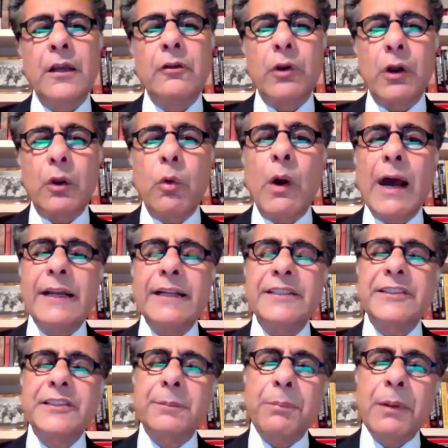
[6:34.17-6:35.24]
requiring
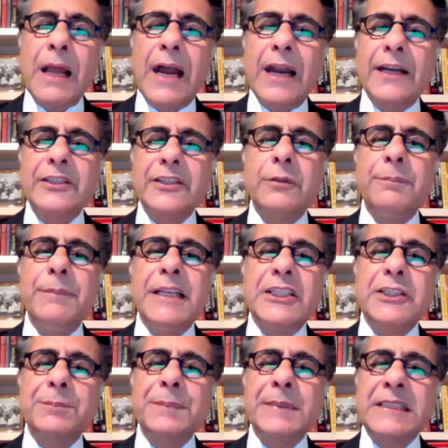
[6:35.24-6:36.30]
suppliers to meet
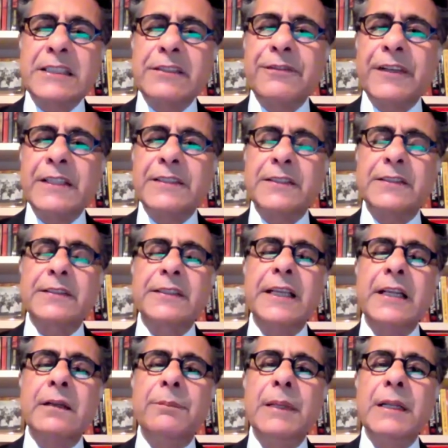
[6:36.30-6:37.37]
specific
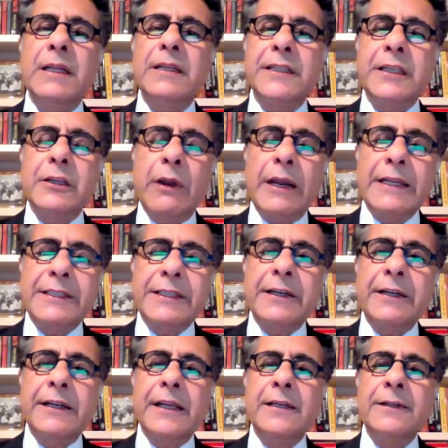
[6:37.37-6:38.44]
sustainability
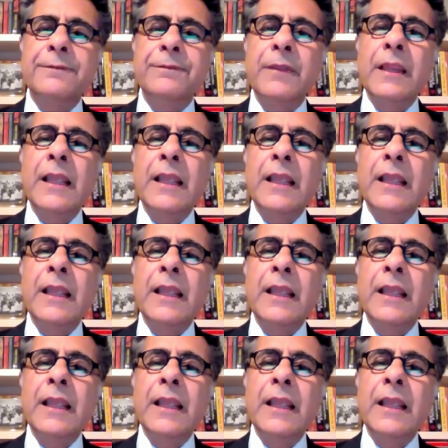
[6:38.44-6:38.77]
criteria,